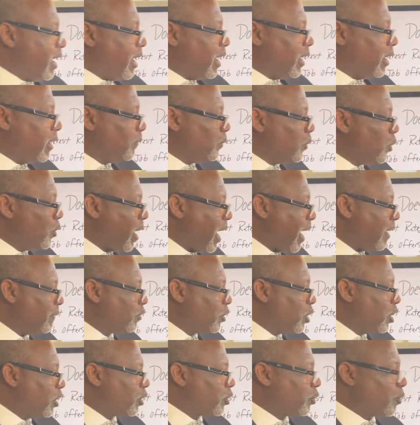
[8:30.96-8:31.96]
And if you have
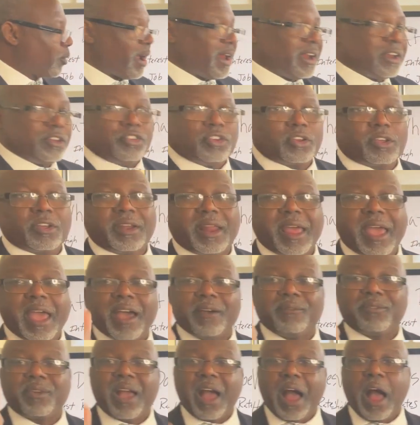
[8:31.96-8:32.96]
good credit, you're going to
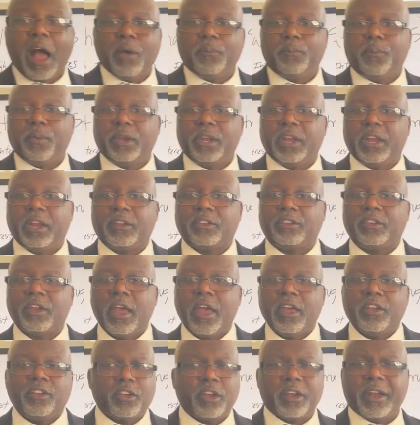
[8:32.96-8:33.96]
have confidence.
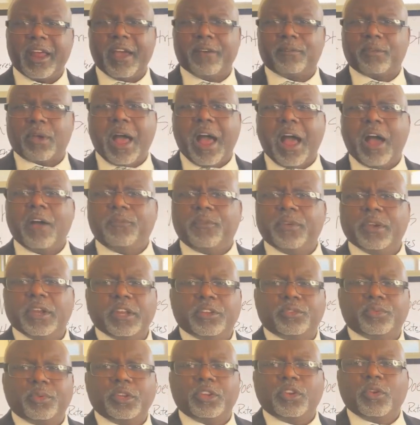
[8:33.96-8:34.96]
You're going to have
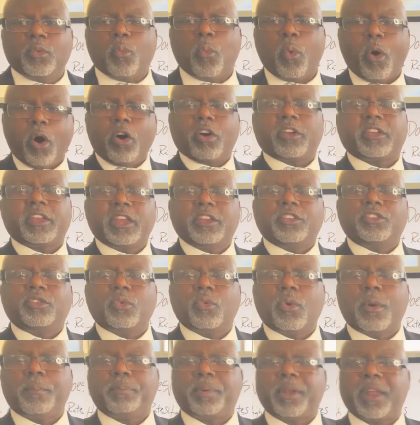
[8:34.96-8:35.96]
confidence when you walk
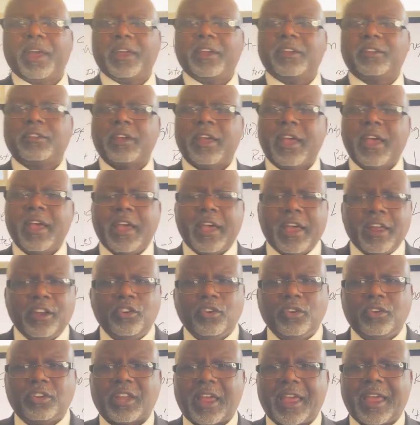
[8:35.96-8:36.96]
into a place and
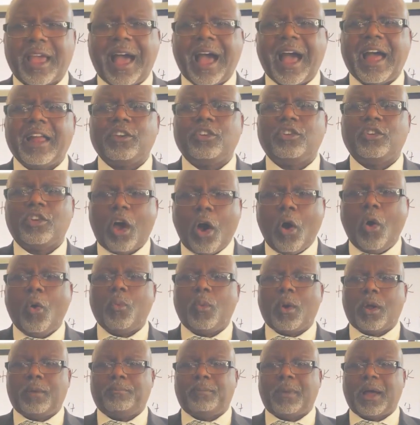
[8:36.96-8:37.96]
you say, I know
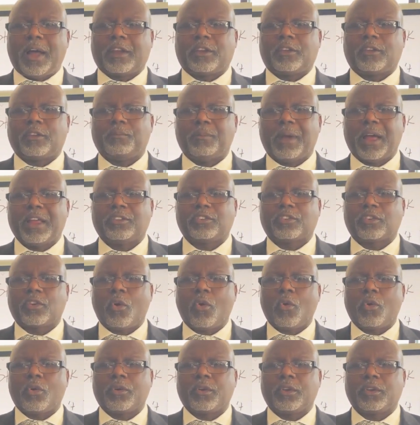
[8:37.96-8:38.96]
what my
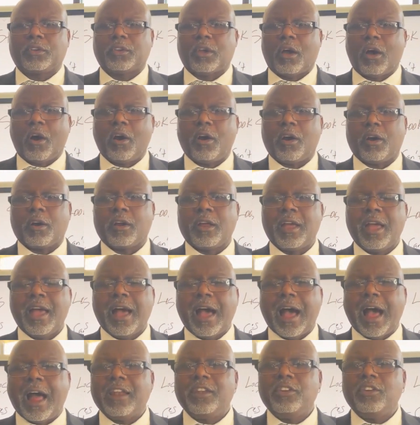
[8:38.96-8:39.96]
scores are.
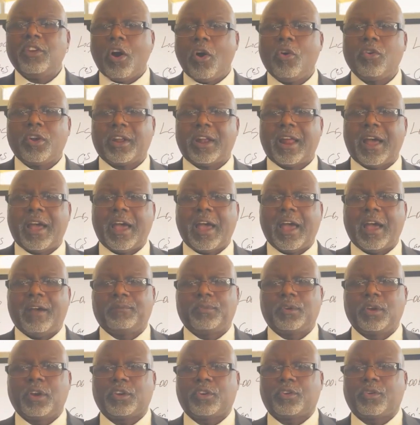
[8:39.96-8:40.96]
I know that I have
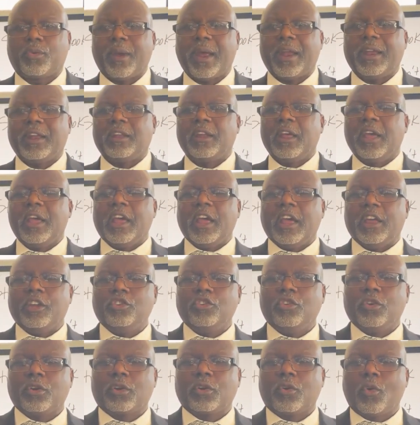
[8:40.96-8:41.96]
good credit and
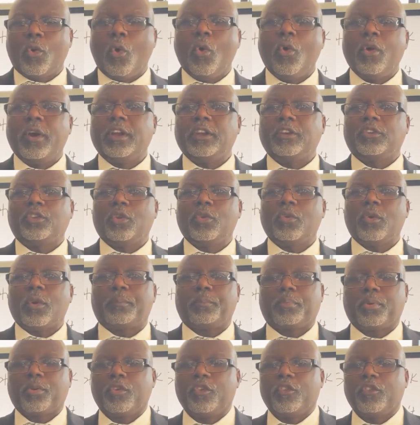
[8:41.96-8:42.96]
you're going to
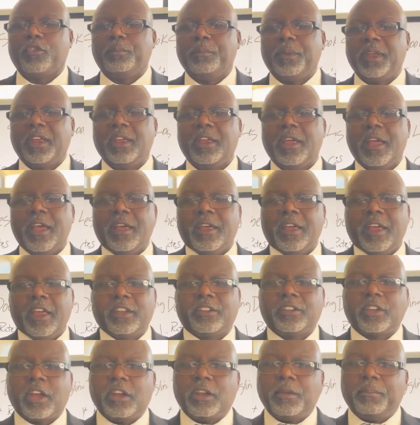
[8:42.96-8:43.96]
approve me.
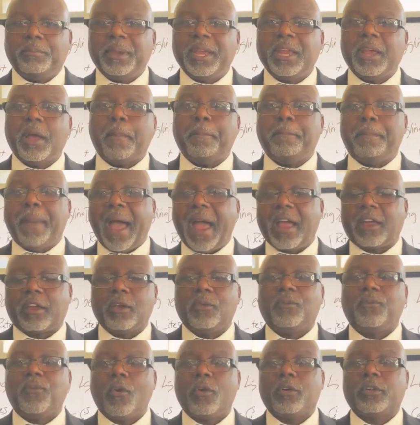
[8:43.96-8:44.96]
It's going to be a back
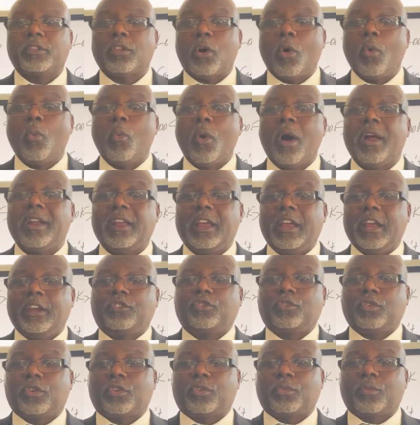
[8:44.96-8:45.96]
and forth on what
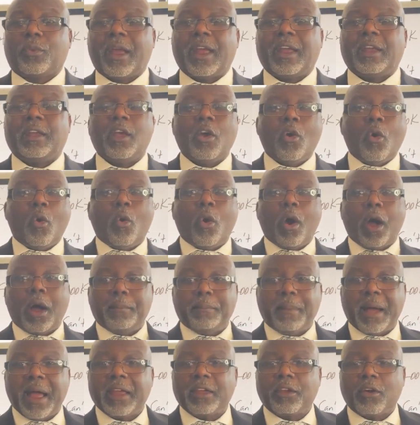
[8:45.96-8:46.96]
interest rate, or I
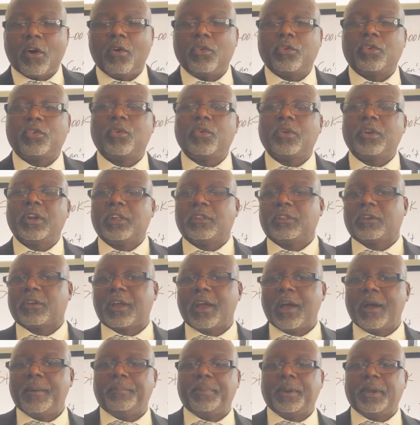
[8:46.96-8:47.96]
might go to another
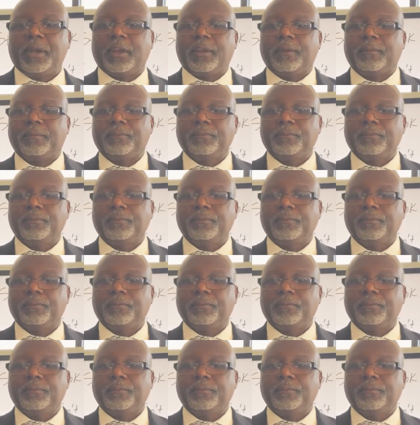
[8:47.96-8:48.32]
company.